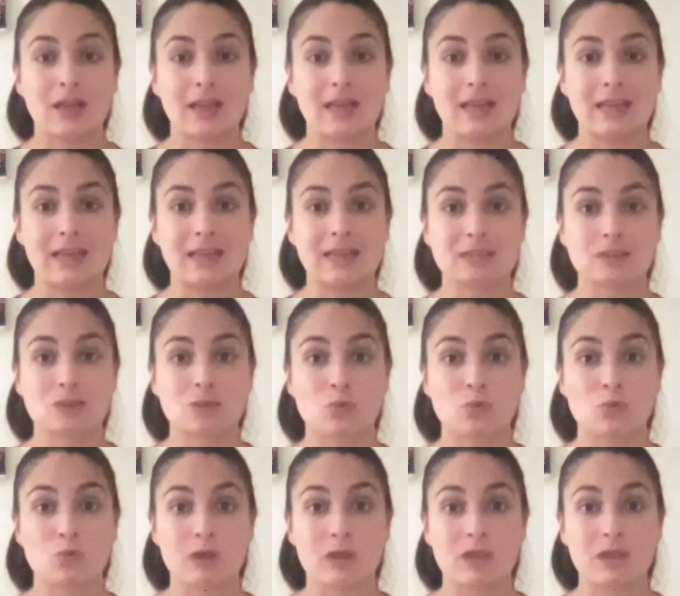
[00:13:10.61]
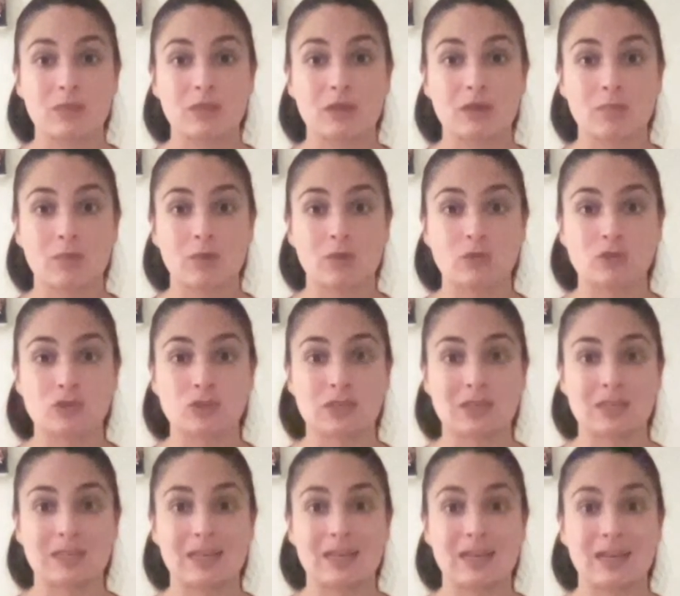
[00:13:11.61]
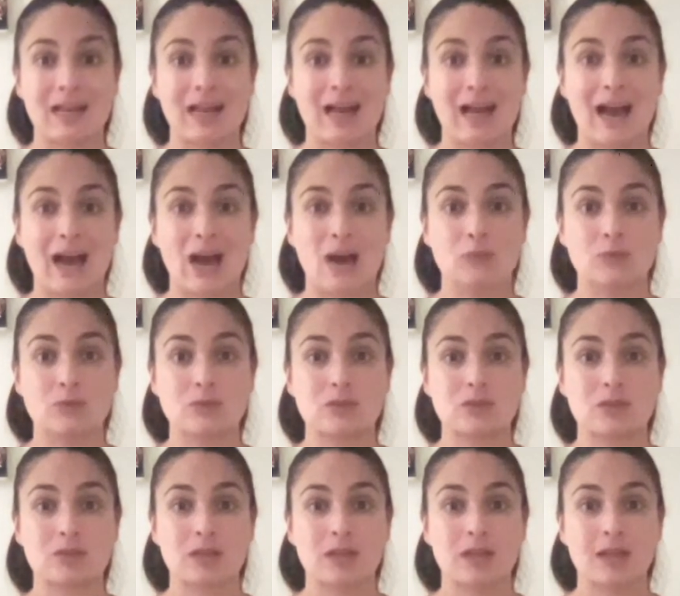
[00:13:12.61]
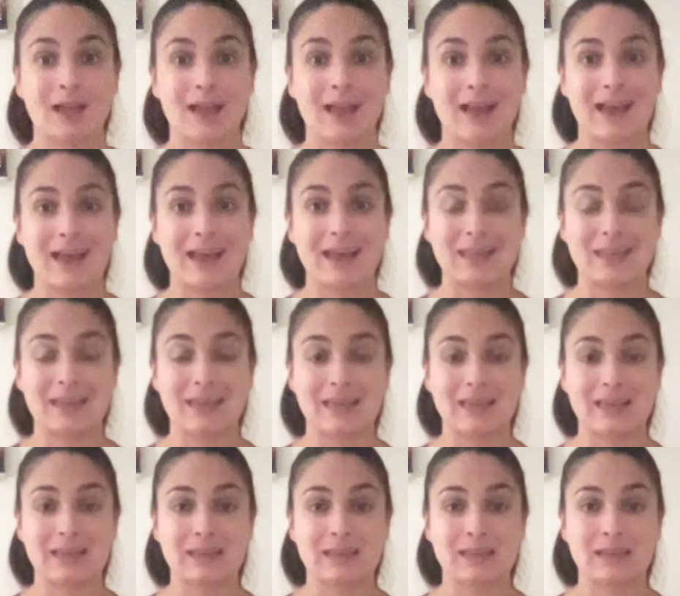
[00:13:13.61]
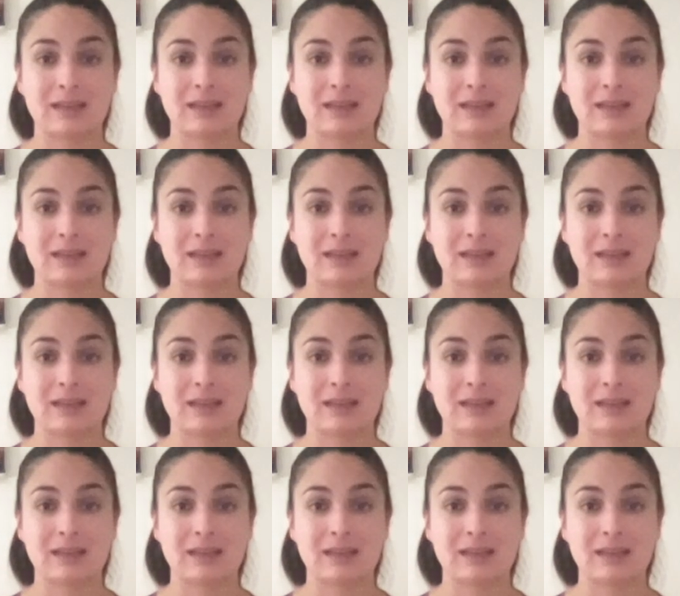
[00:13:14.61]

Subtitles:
And it's a rhythmic motion, out and in,